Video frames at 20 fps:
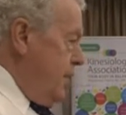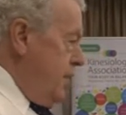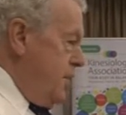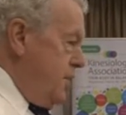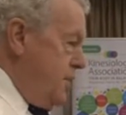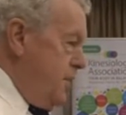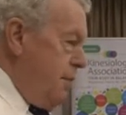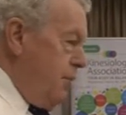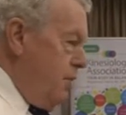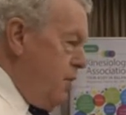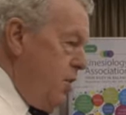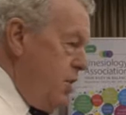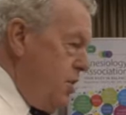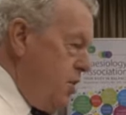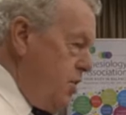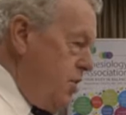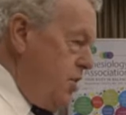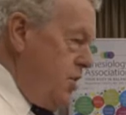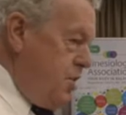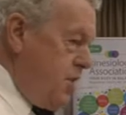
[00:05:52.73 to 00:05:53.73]
The
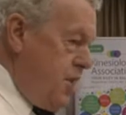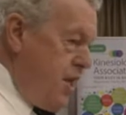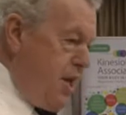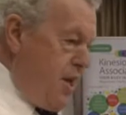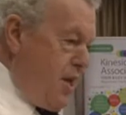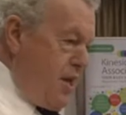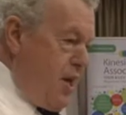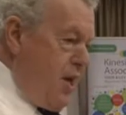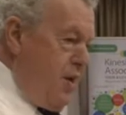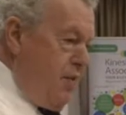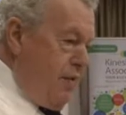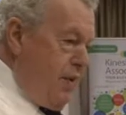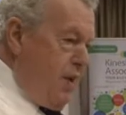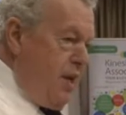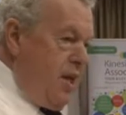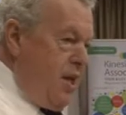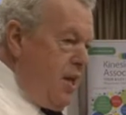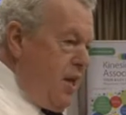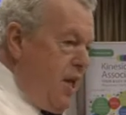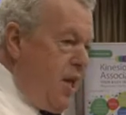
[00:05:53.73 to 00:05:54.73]
subconscious has taken over,
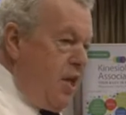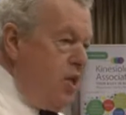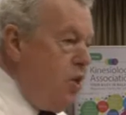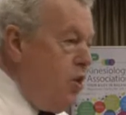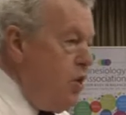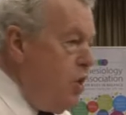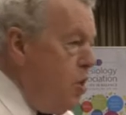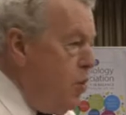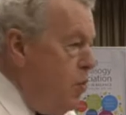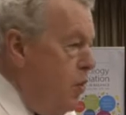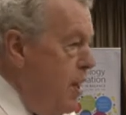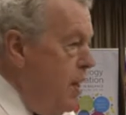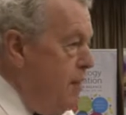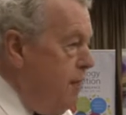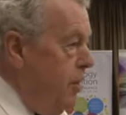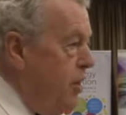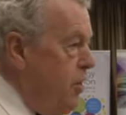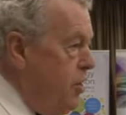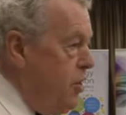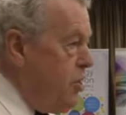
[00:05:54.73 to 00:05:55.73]
and you're not aware of
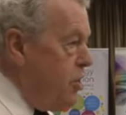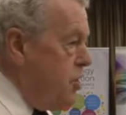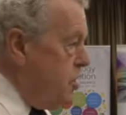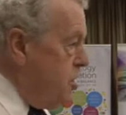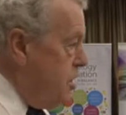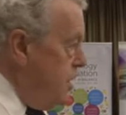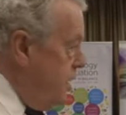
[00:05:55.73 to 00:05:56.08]
it consciously